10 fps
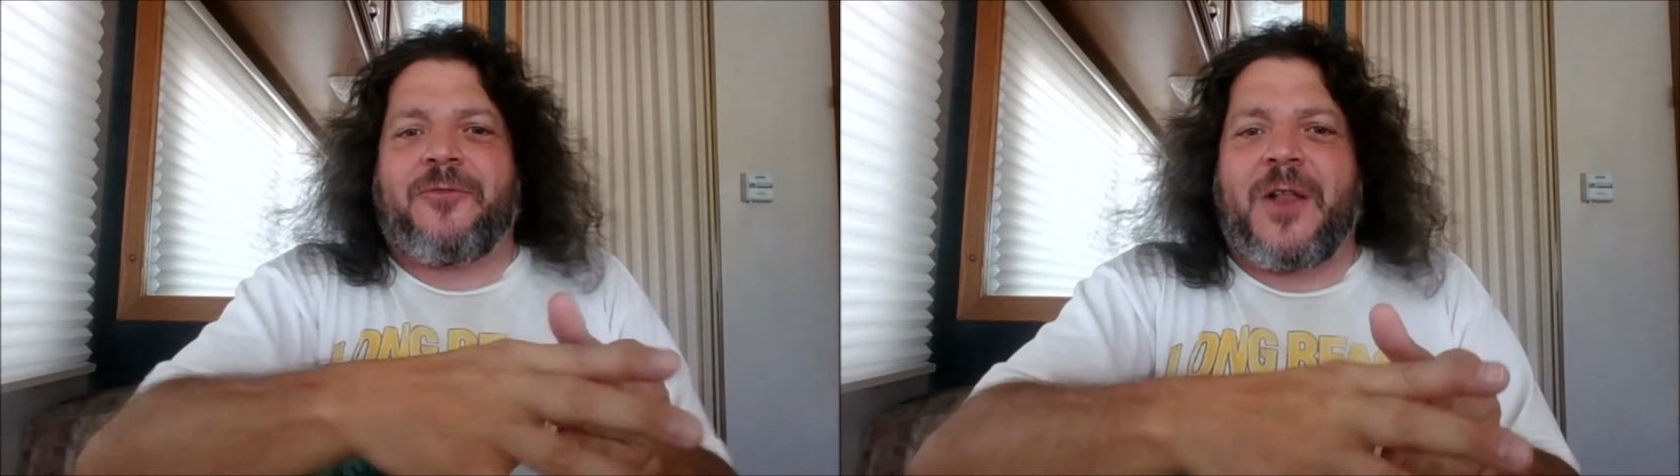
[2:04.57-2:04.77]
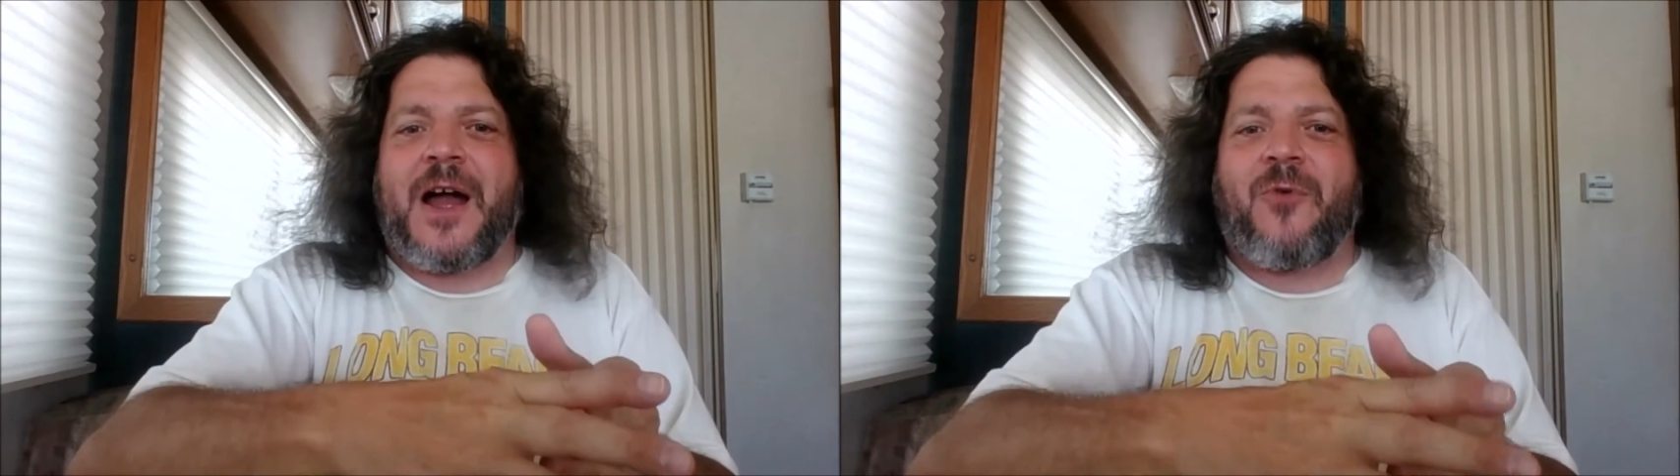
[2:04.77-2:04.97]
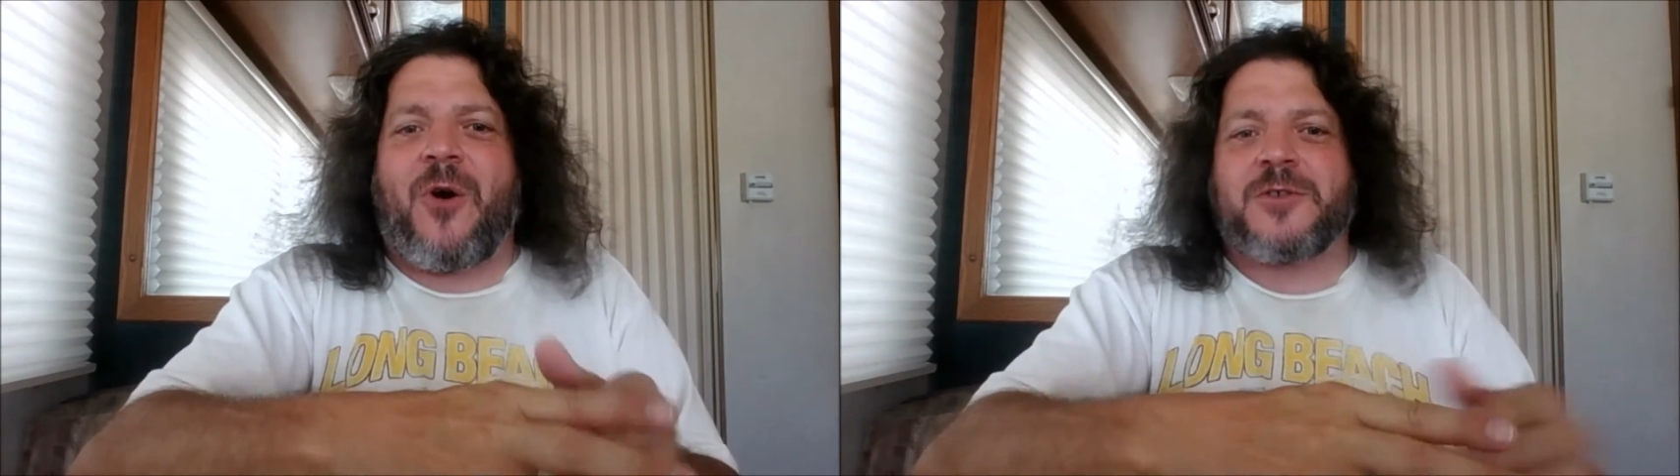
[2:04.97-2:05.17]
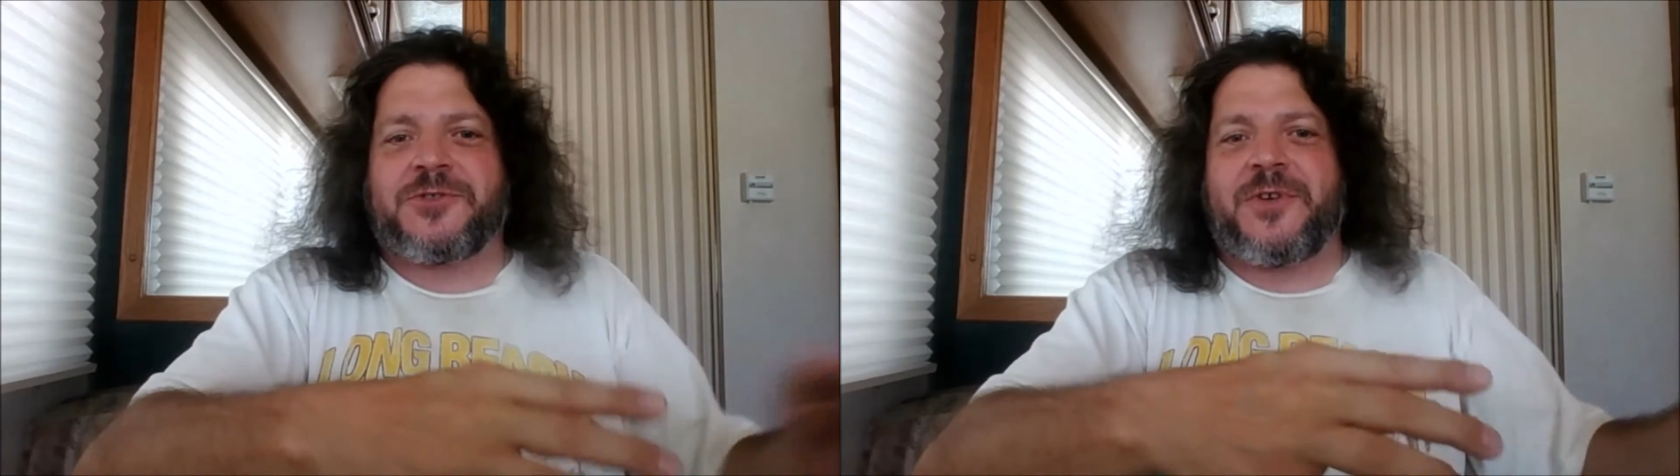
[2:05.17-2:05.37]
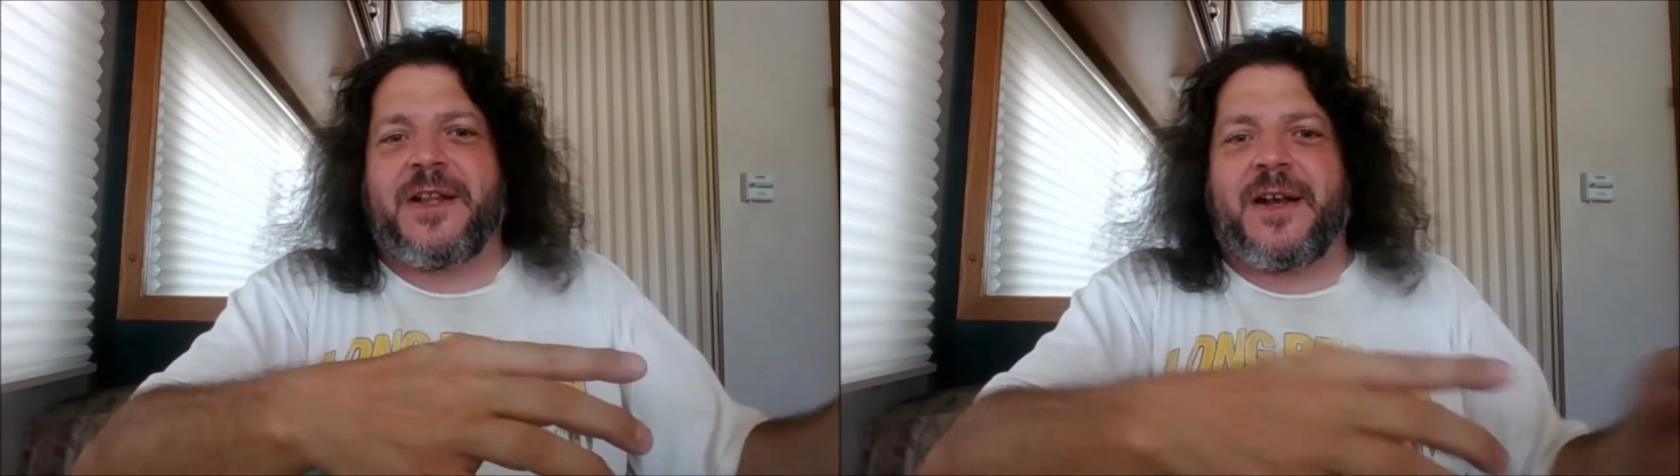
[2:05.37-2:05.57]
flat
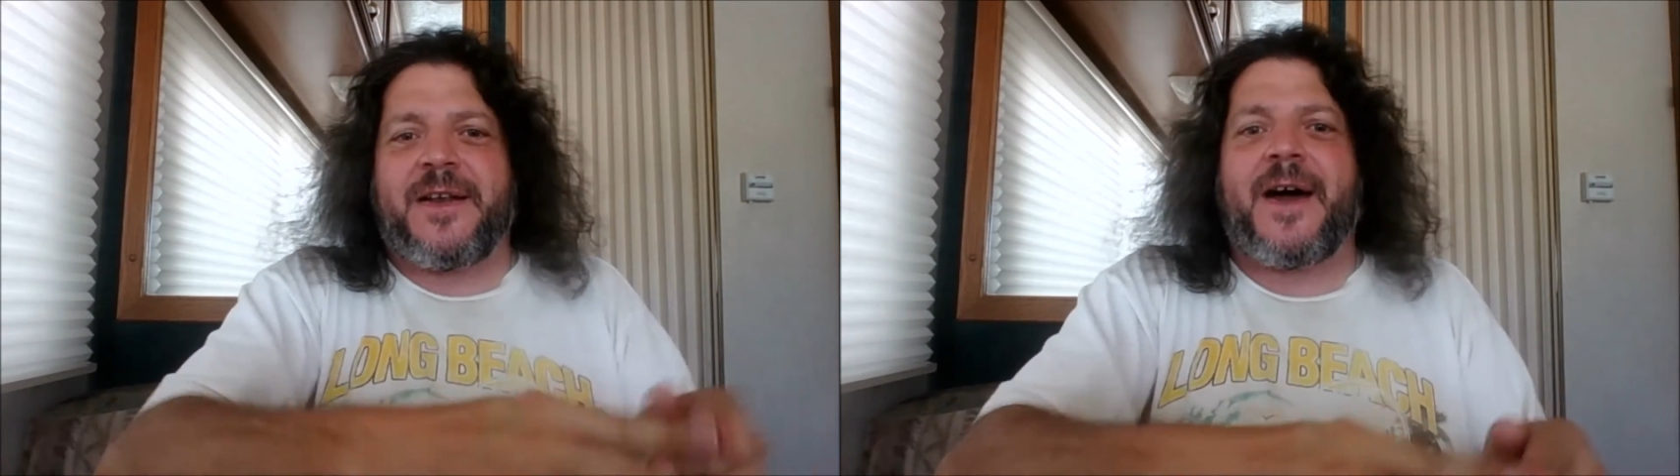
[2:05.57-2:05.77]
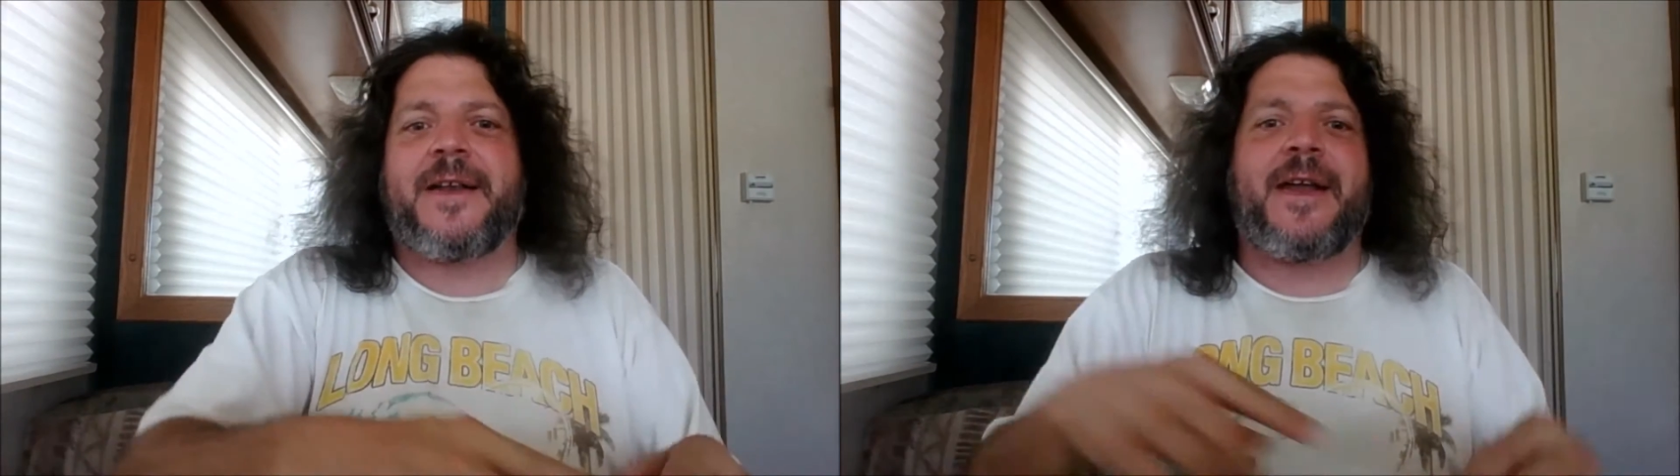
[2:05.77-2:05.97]
washer and then a nut,